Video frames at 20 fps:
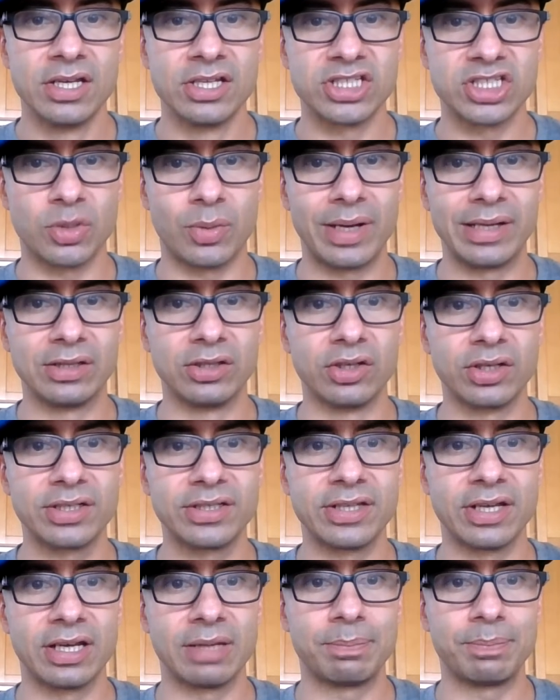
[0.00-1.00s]
So, I
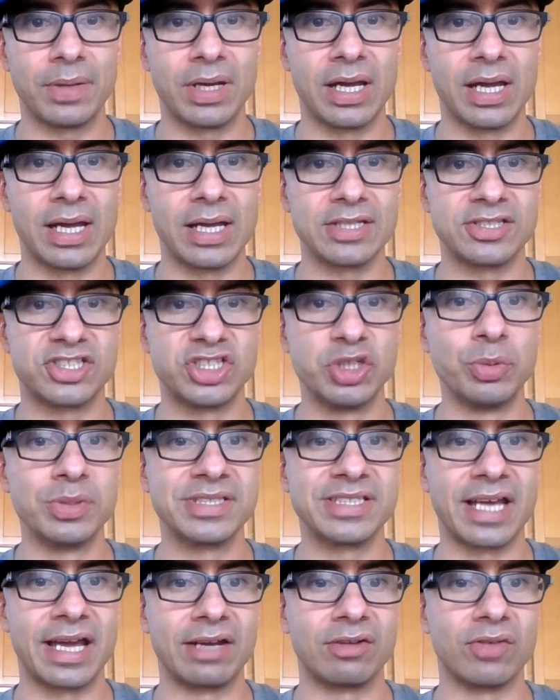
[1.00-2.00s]
looked up uh,
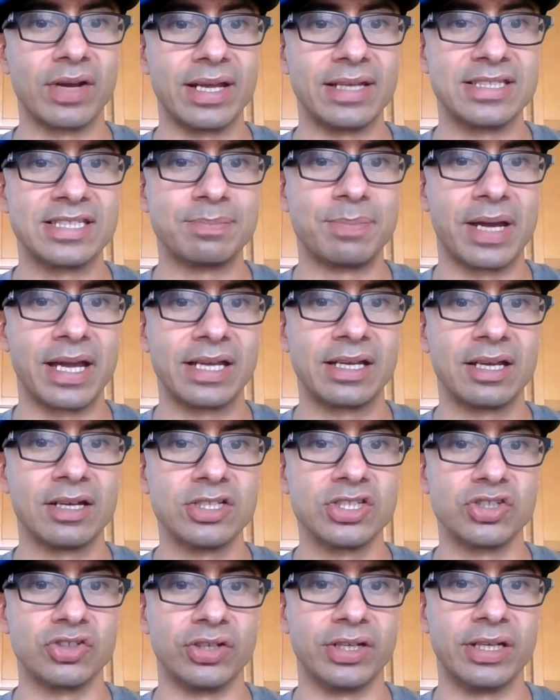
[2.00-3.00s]
suicide rates by
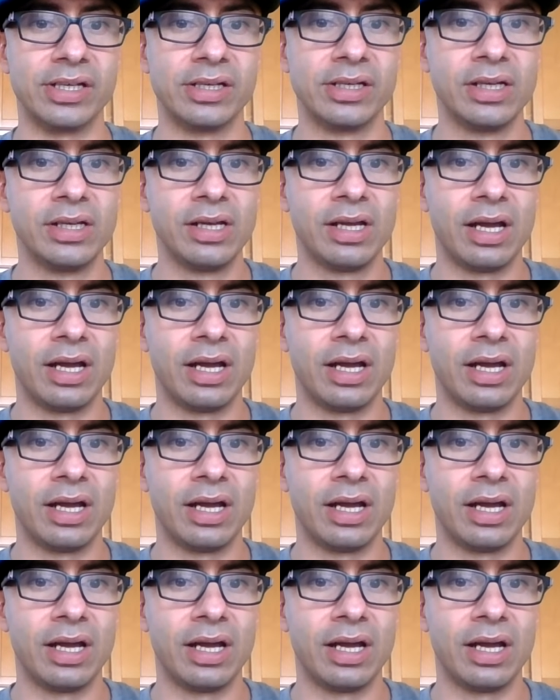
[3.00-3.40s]
country.